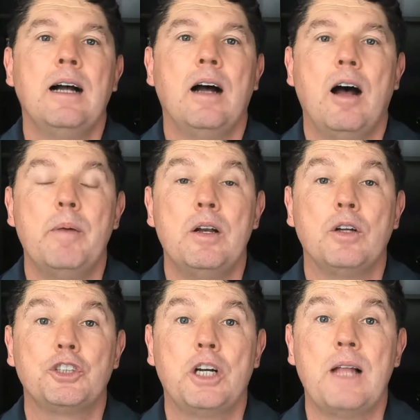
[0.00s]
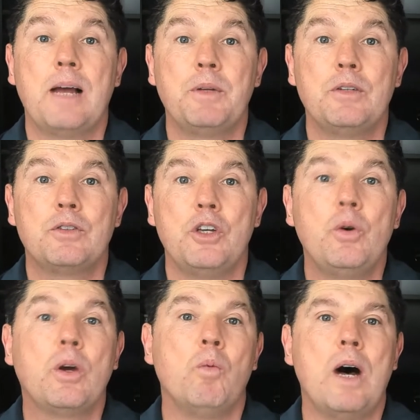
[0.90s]
Uh, and I'll share that with you so you
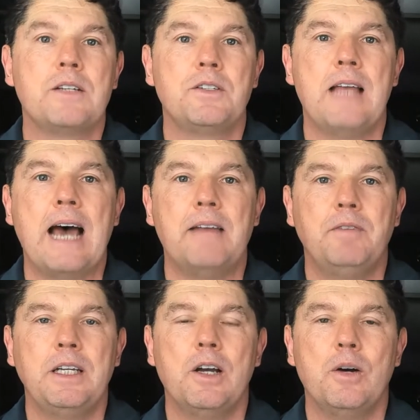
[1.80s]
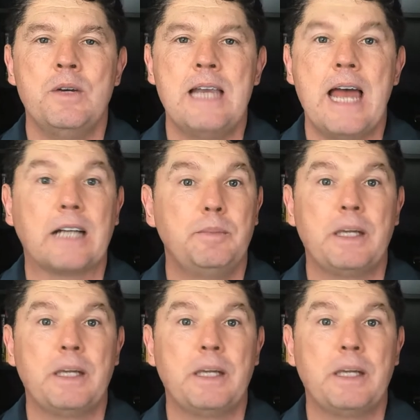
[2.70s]
can watch that video next.